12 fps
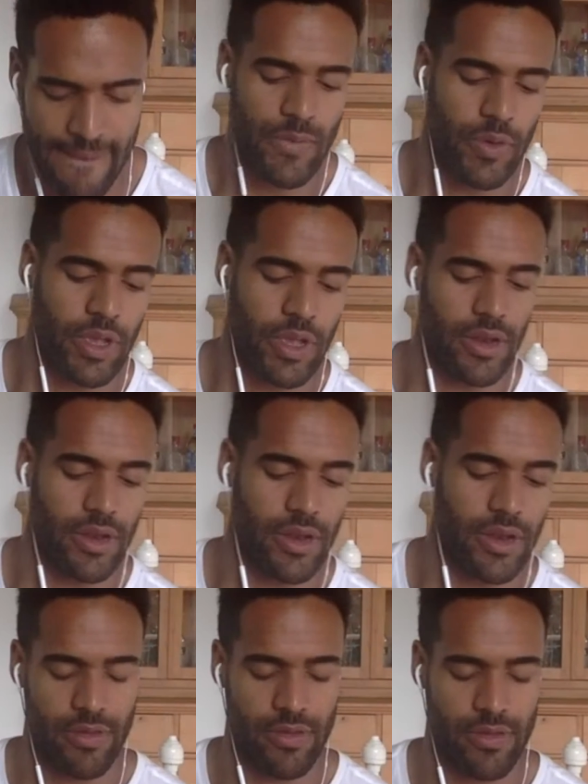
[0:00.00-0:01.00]
What we're going to do
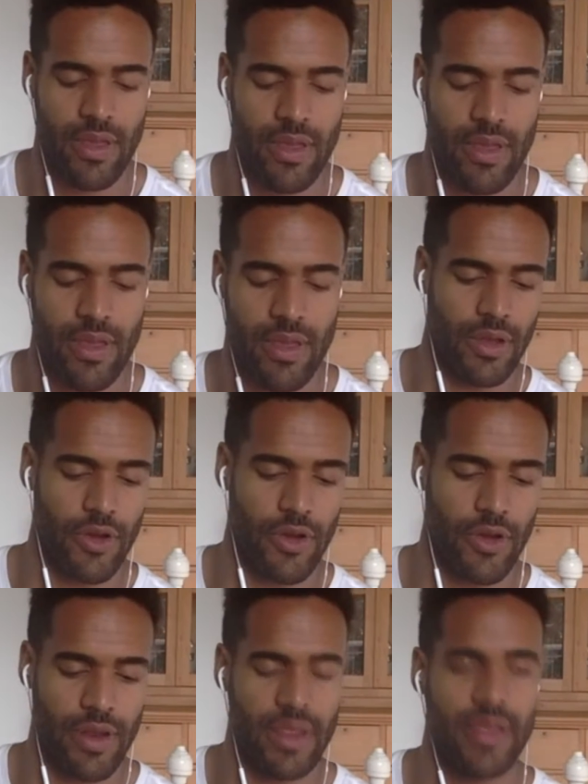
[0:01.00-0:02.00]
is
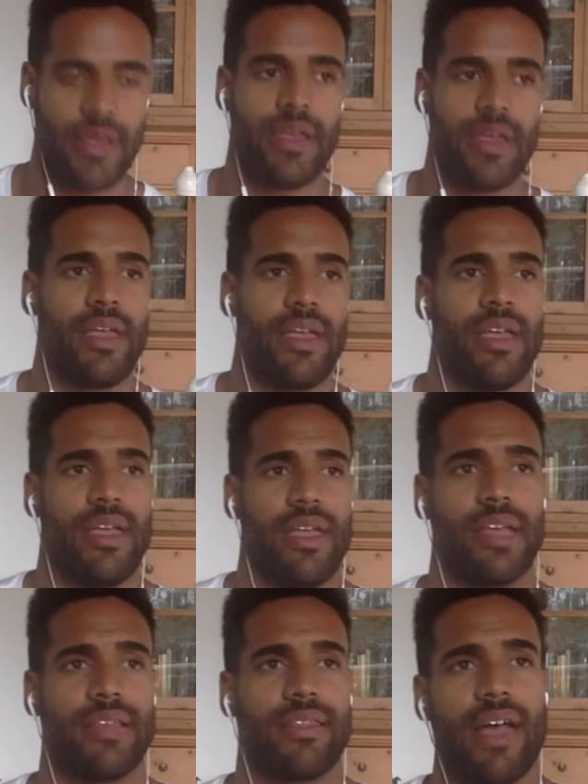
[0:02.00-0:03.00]
learn
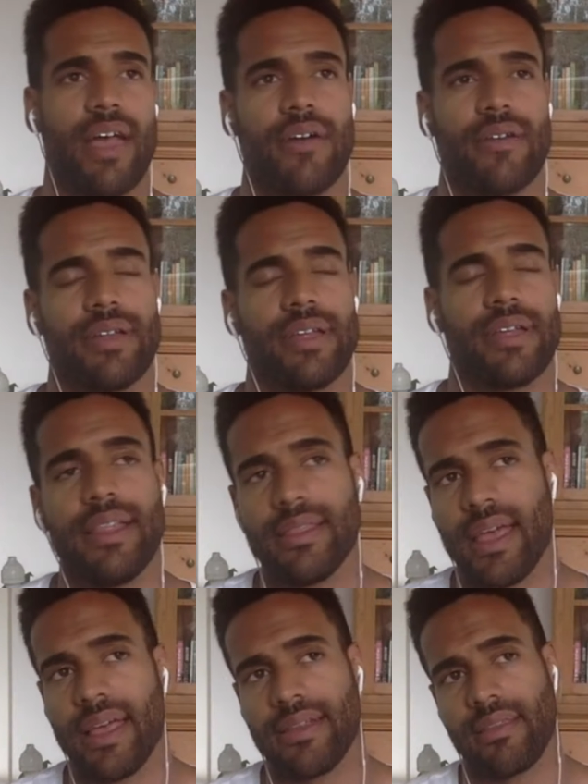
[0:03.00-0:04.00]
a sound
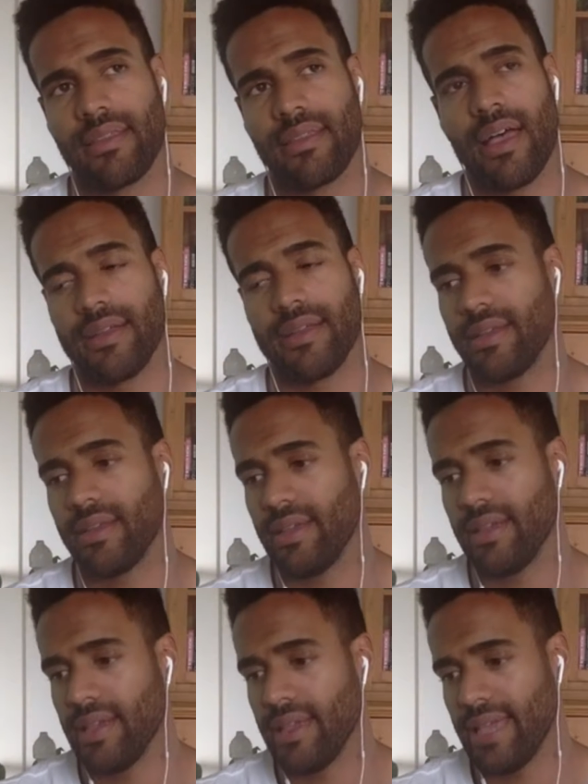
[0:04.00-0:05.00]
that does not
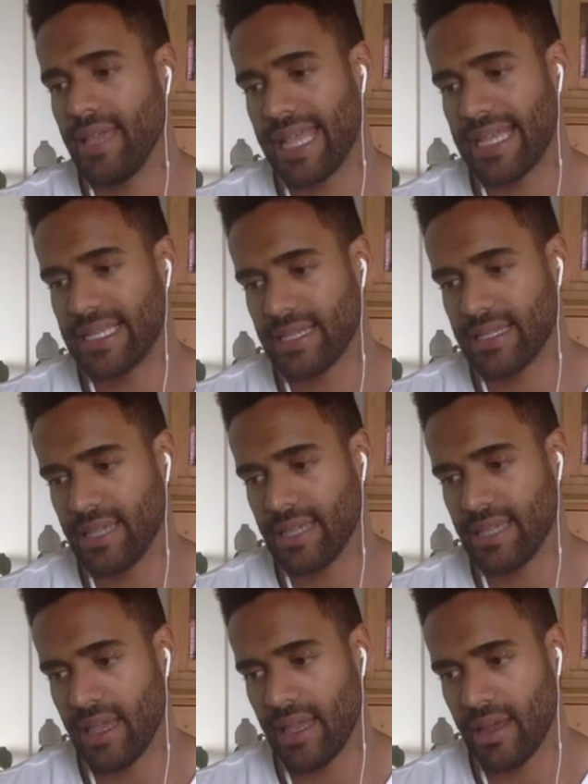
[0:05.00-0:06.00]
exist
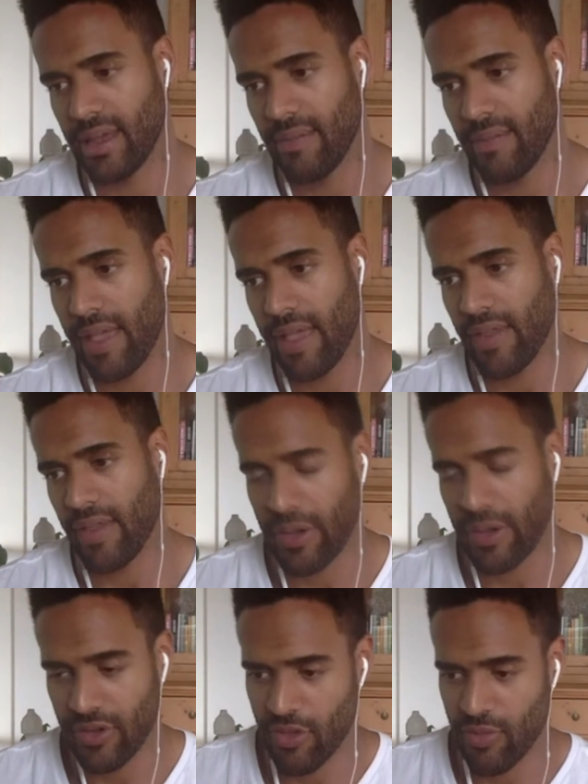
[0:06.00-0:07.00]
in any of the
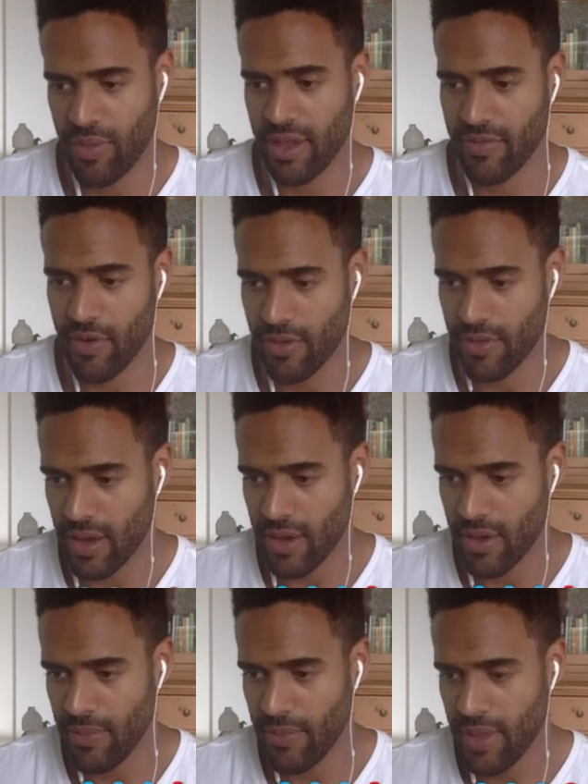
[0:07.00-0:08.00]
languages you speak, as far as I
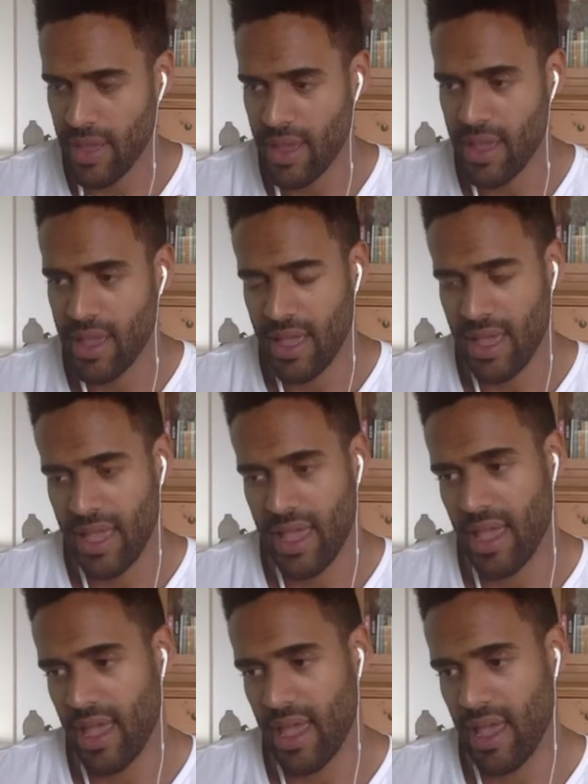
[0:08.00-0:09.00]
know.
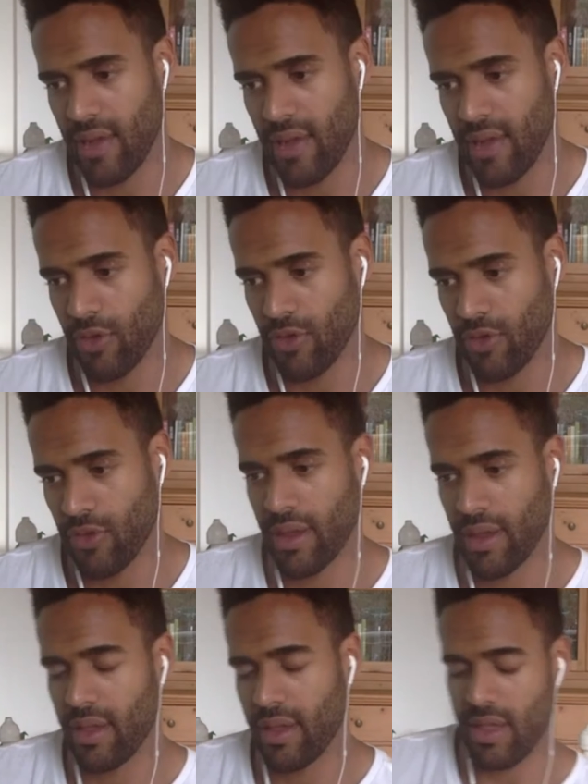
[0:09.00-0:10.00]
And we're also
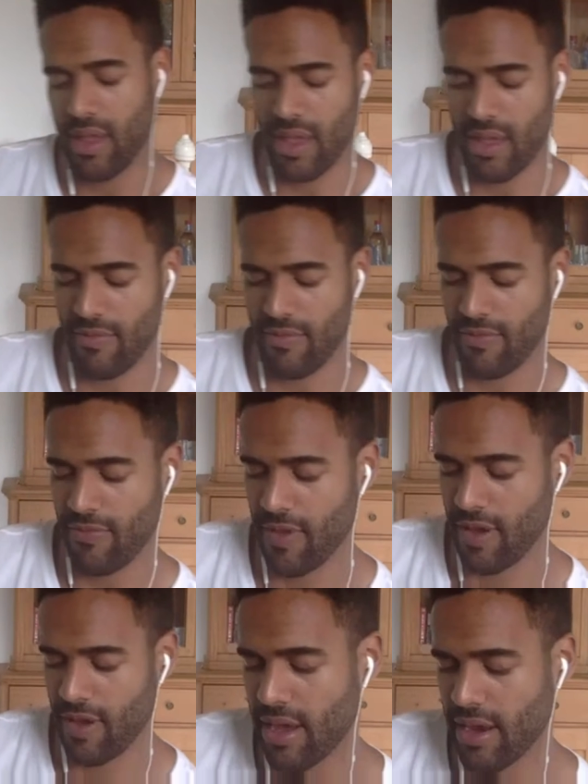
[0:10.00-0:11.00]
going to
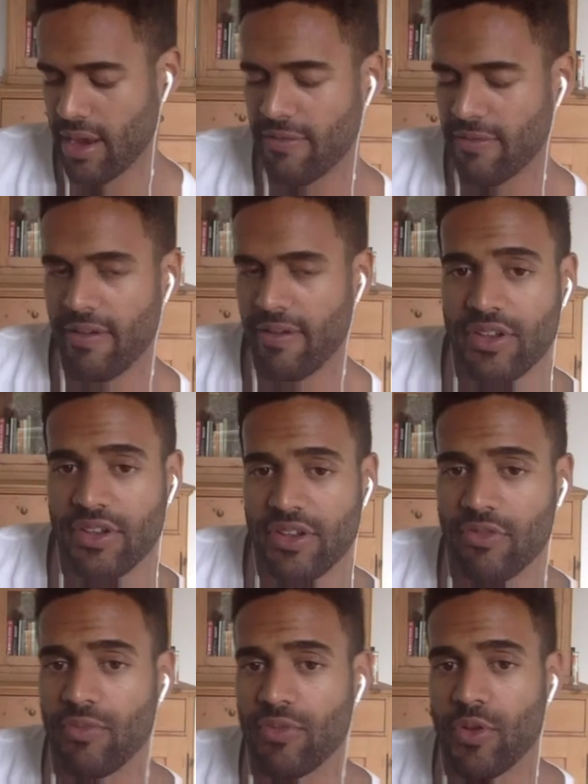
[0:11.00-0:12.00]
figure out how to differentiate
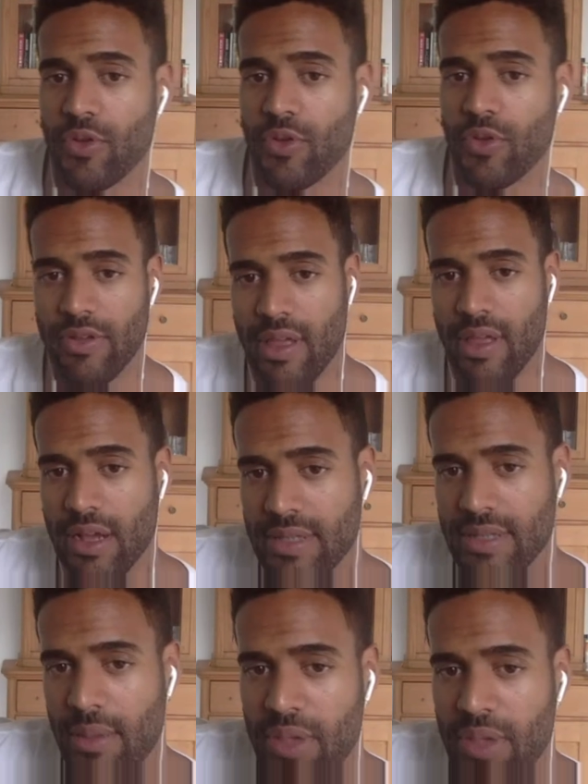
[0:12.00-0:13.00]
those from two other
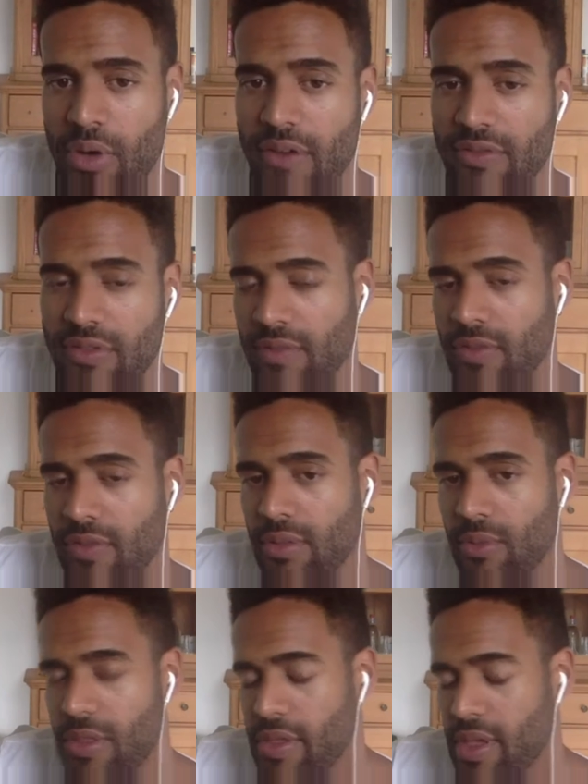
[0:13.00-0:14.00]
sounds that people often confuse them with.